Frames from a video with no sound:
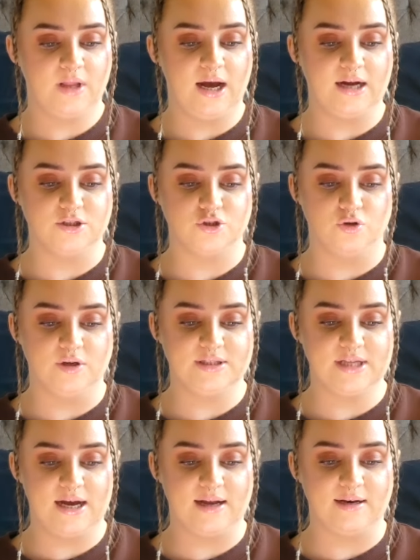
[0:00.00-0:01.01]
I saw
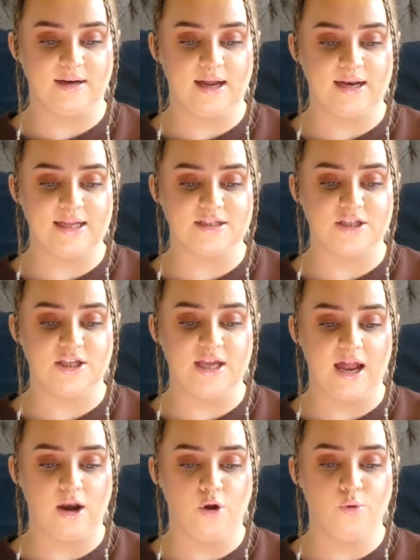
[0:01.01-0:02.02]
his hand and his
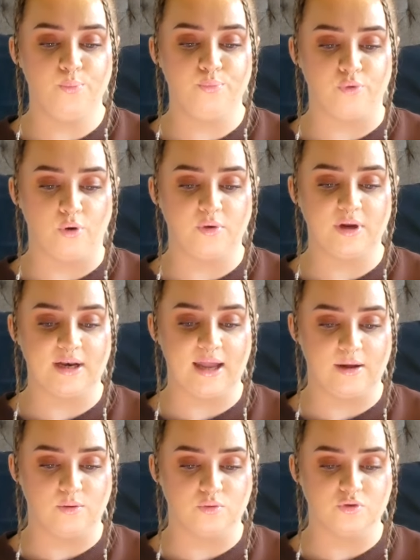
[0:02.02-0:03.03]
yellow, broken
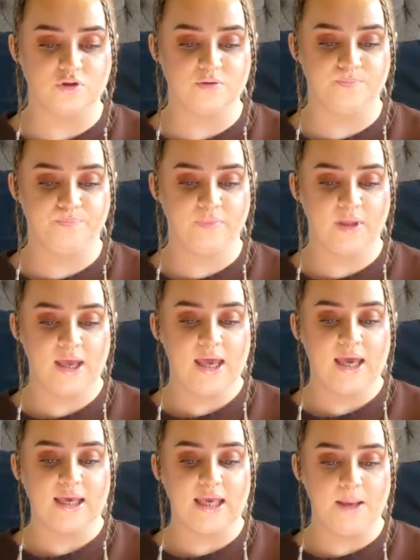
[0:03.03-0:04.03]
nails.
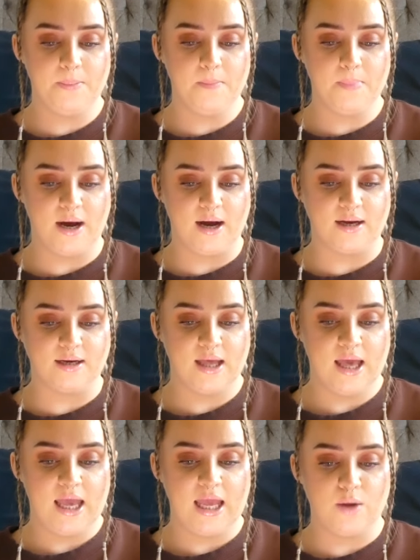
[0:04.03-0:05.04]
Keep in mind,
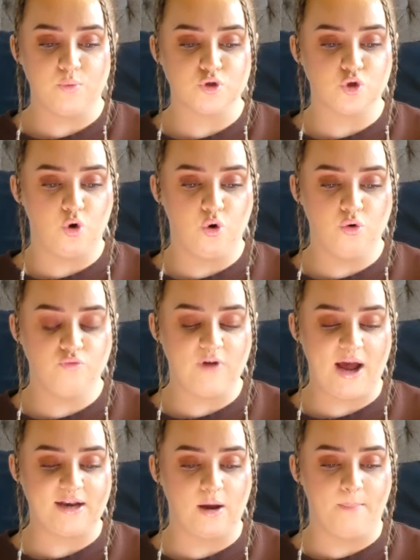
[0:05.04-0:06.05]
he was all
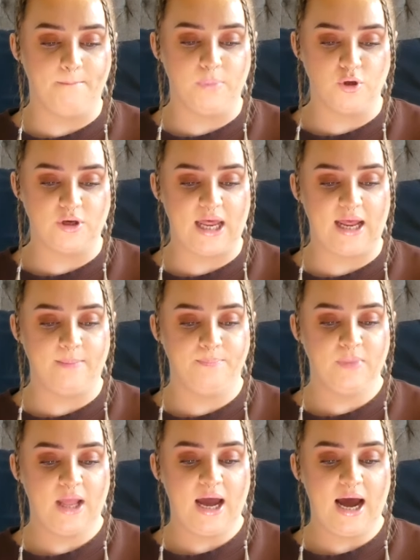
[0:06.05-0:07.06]
red and bloody.
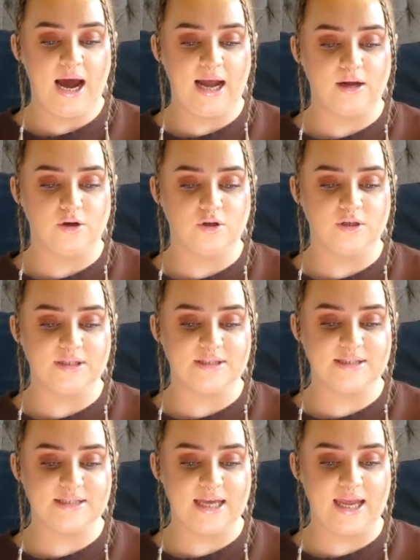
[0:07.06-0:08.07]
I could
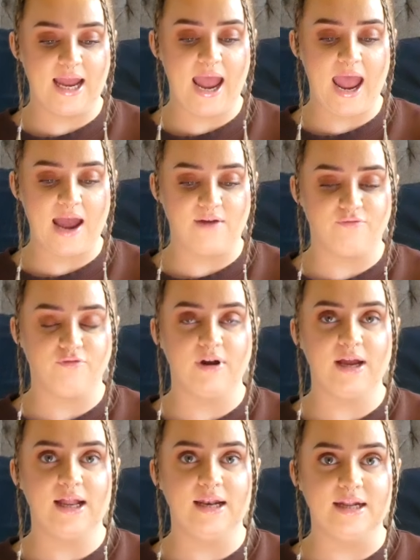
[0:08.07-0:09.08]
see
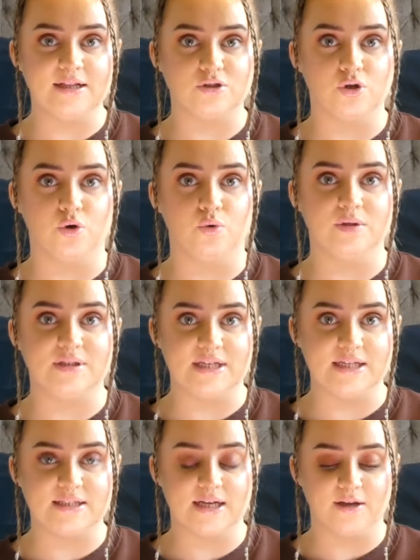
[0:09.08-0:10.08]
every little
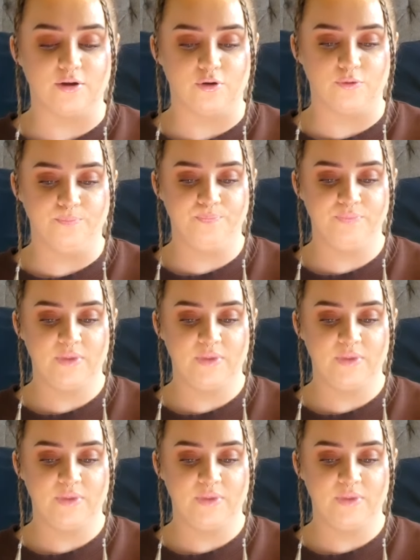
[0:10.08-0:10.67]
detail.